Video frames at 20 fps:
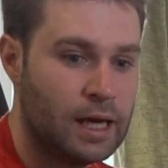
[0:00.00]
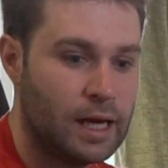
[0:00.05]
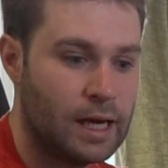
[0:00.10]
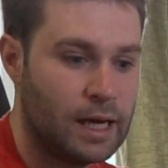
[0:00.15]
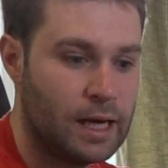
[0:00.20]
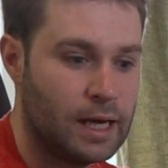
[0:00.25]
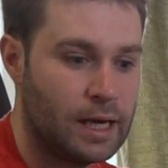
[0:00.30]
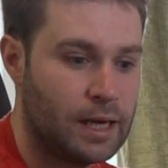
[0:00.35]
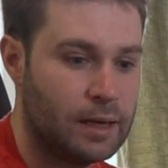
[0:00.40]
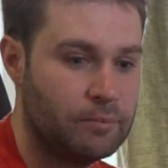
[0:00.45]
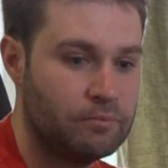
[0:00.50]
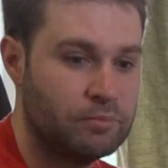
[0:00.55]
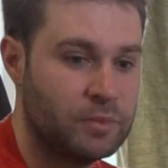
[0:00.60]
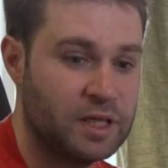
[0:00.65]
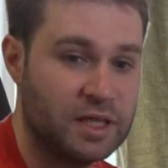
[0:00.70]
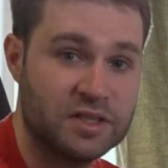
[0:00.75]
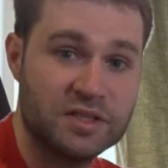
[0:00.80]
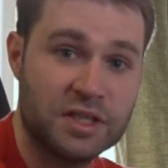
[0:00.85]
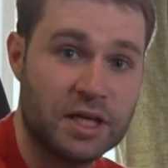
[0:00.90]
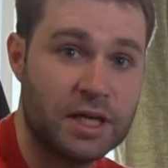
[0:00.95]

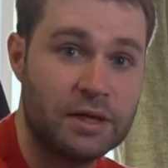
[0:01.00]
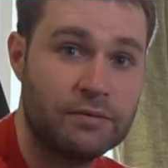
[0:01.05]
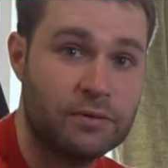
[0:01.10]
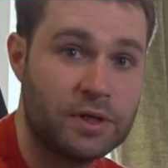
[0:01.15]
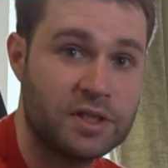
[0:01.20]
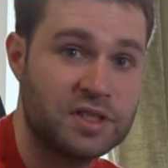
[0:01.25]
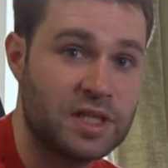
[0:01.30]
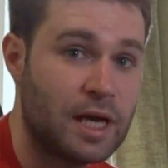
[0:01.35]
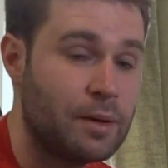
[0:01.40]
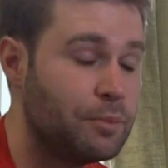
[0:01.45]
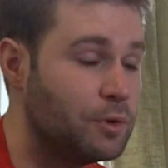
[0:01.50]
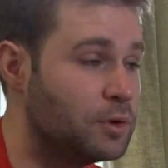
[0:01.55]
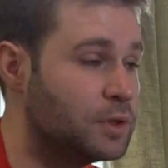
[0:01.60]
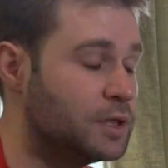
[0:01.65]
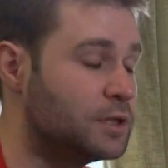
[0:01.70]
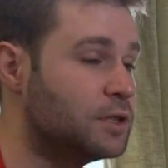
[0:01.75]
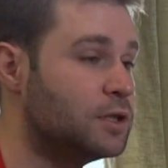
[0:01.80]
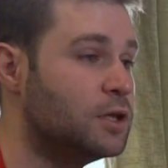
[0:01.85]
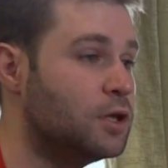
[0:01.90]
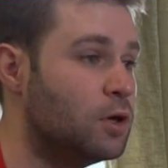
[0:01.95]
a city, for example.
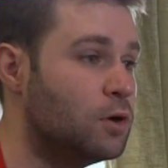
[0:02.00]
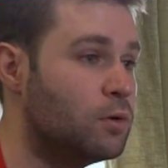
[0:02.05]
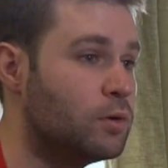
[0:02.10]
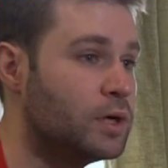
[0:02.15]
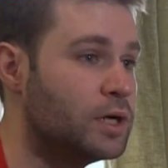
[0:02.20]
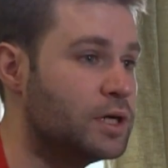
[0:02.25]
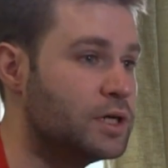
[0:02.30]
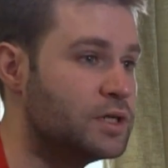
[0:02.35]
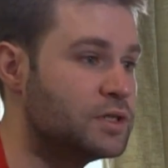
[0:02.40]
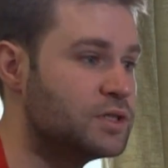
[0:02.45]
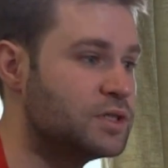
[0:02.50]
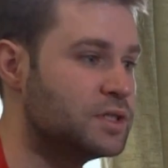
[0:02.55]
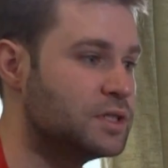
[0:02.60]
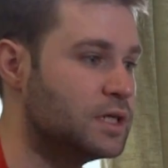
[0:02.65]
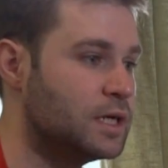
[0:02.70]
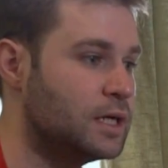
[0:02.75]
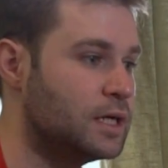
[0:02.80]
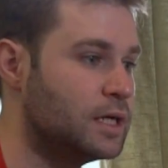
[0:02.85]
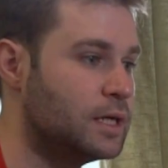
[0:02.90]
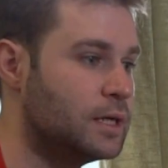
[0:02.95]
It lowers
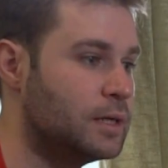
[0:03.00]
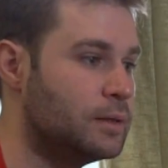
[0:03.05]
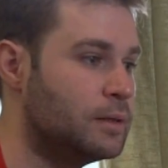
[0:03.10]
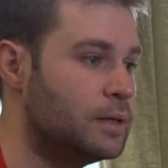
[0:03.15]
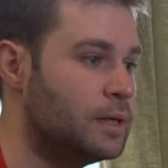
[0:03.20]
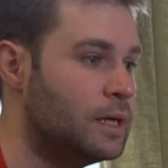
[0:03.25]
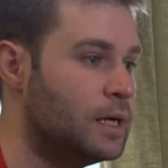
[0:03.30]
the